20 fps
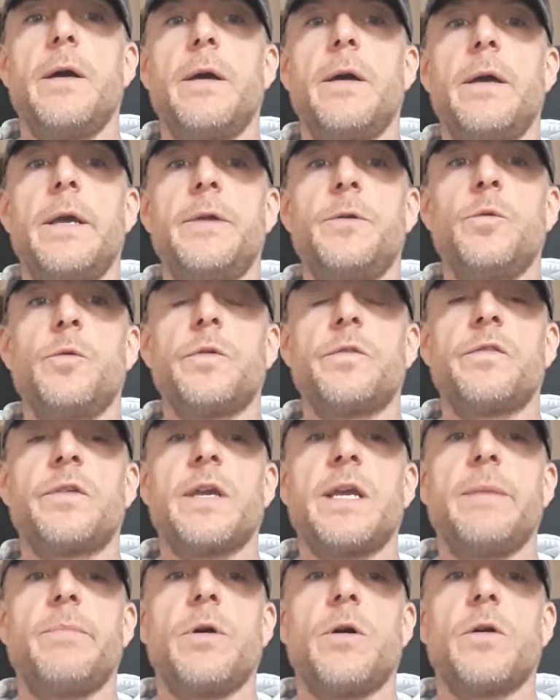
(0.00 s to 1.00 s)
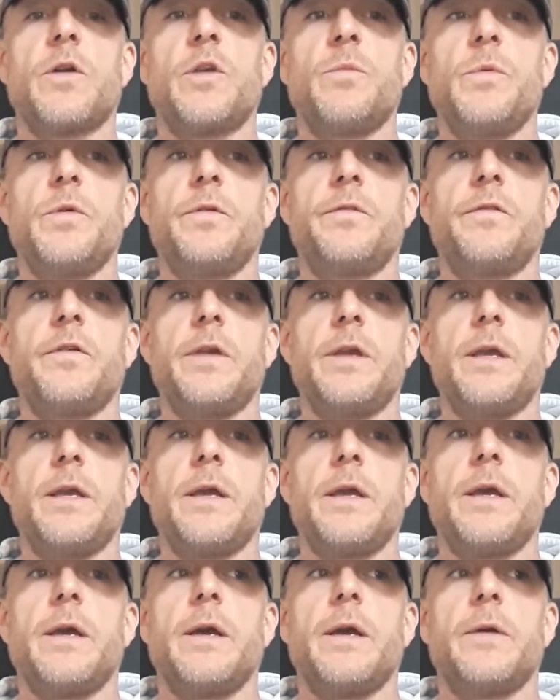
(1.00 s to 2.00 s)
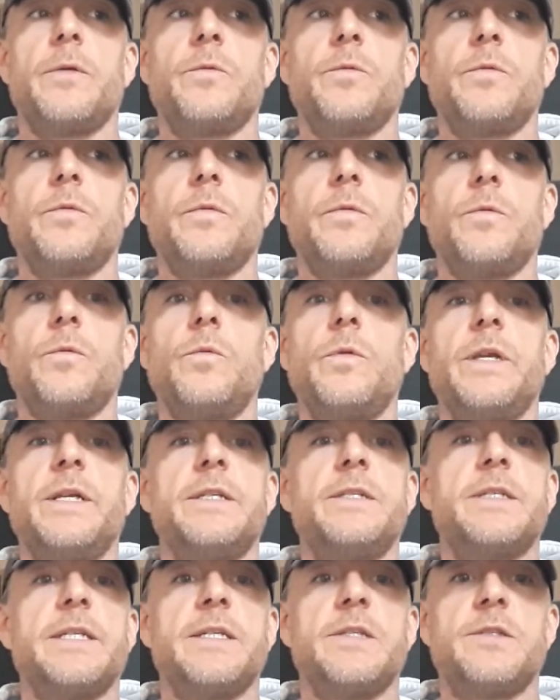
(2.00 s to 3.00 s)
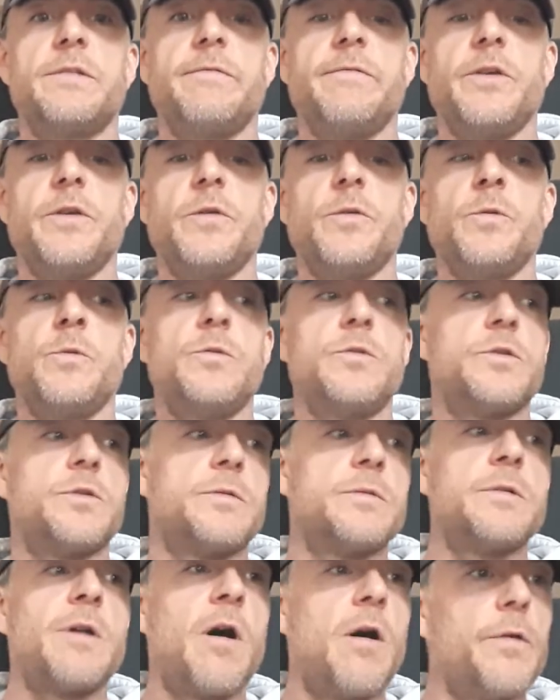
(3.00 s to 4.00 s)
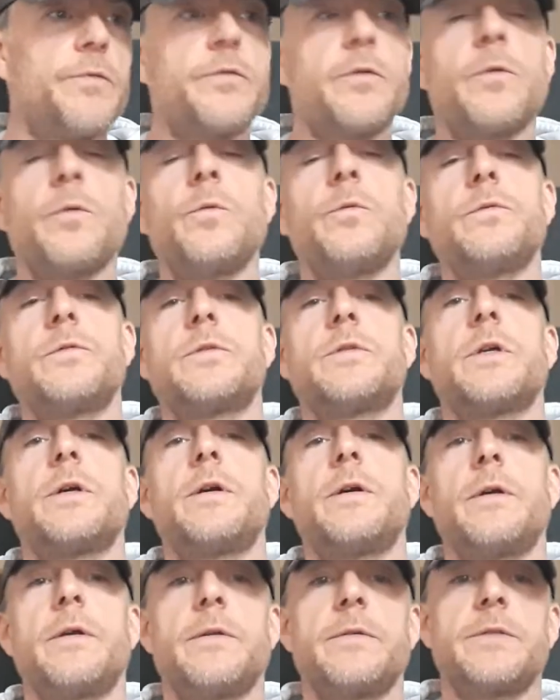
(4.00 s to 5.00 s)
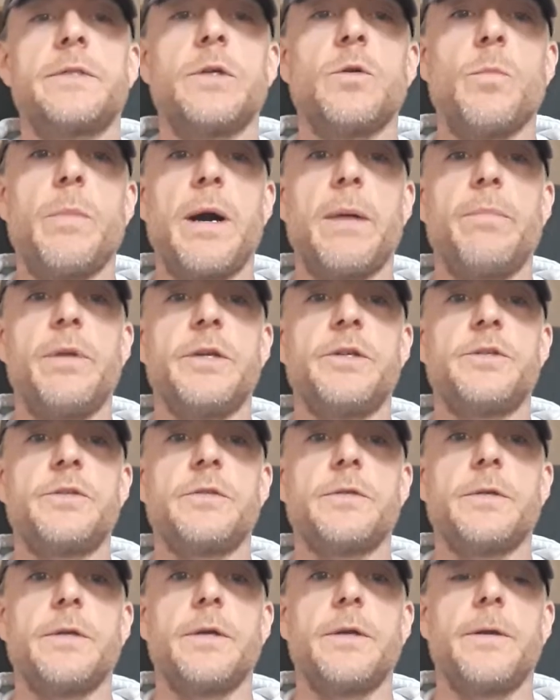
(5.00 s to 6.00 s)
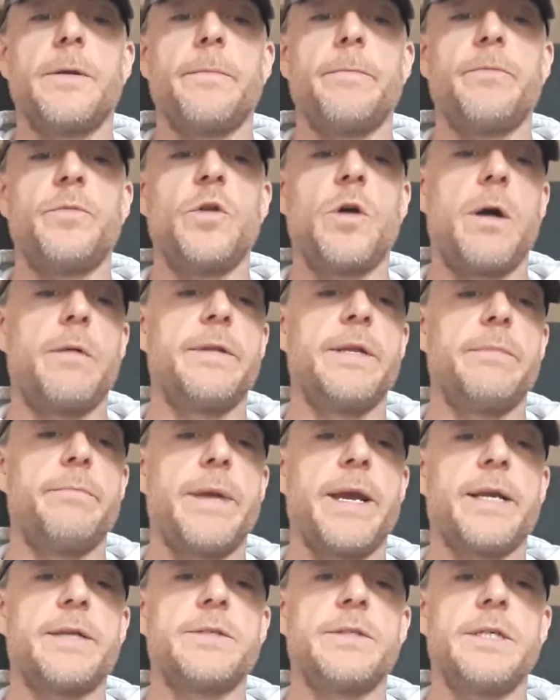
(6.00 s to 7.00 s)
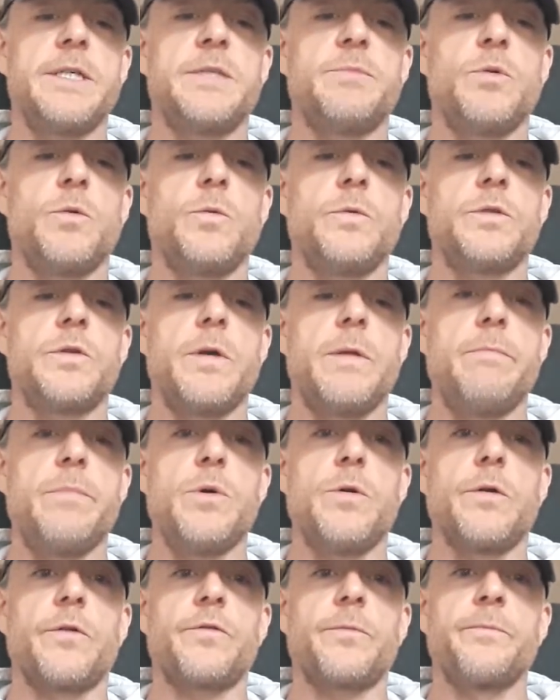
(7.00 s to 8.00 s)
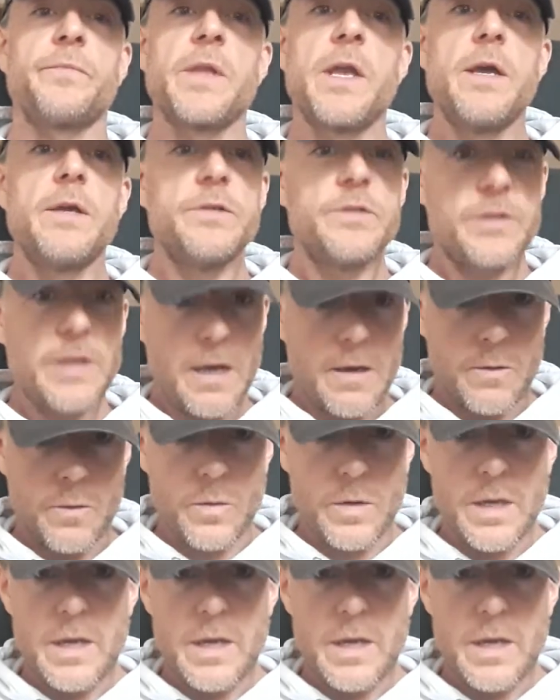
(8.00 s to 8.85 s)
in order to keep our community and all these interviews and articles still published, not only in magazines but also in books. So